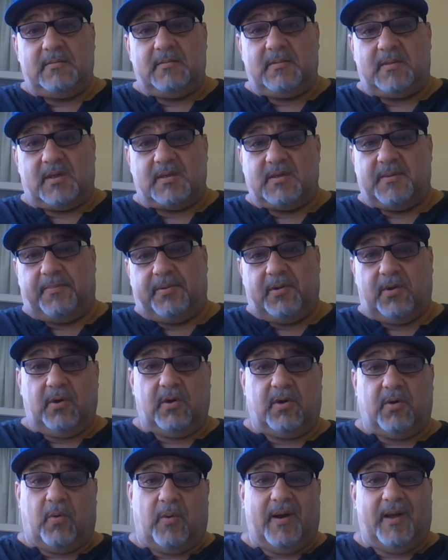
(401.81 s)
Because a
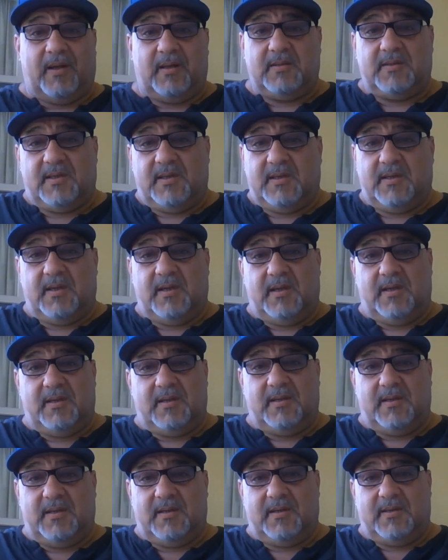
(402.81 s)
beluga whale
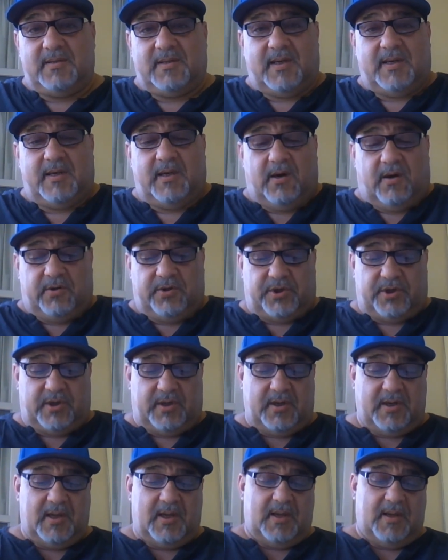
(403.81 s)
is in the ocean.
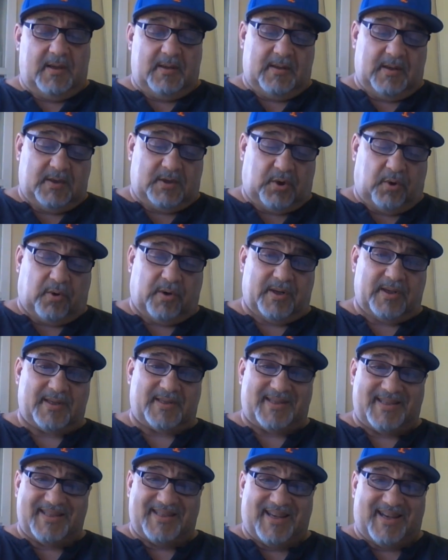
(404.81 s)
The
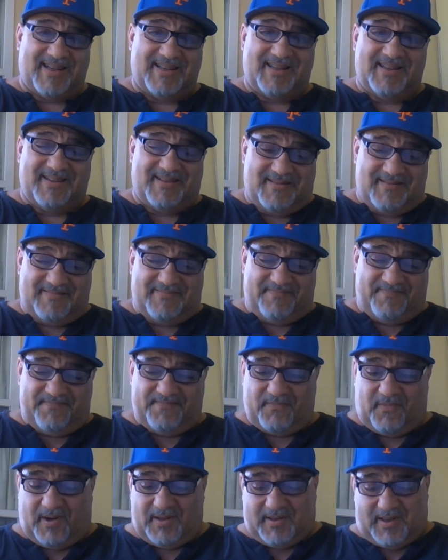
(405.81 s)
tortoise is on
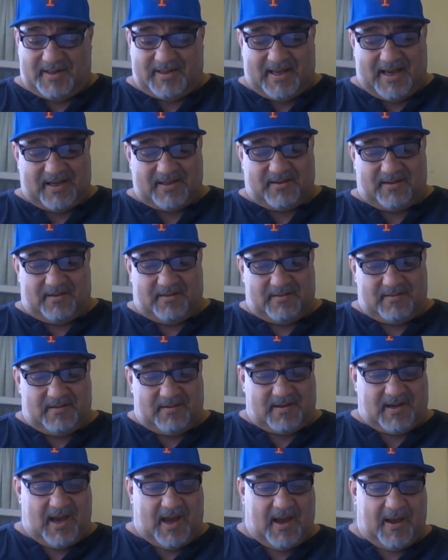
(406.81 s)
the desert.
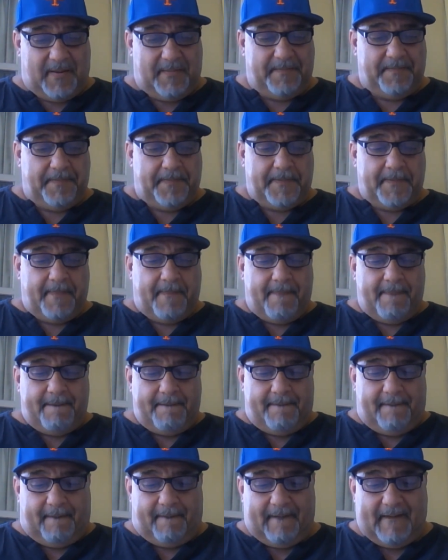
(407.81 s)
Okay,
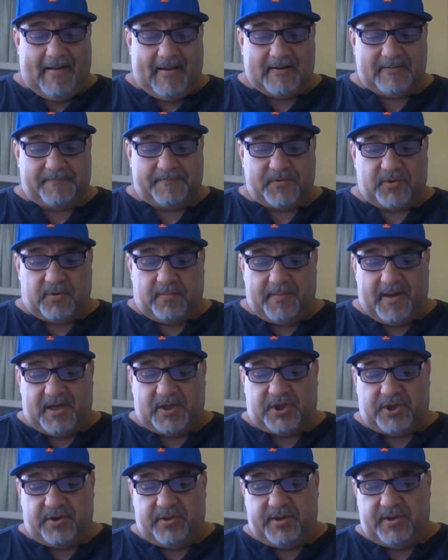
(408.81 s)
all right. So make
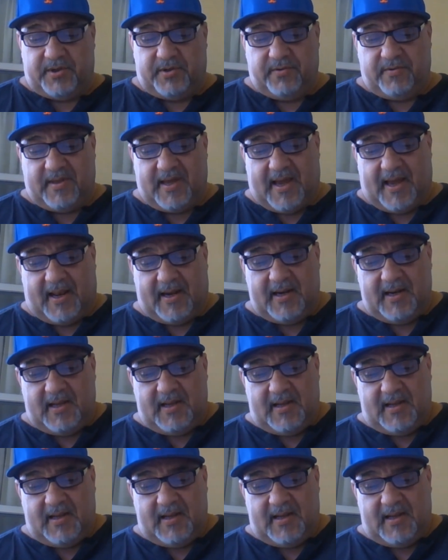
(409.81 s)
sure you do that.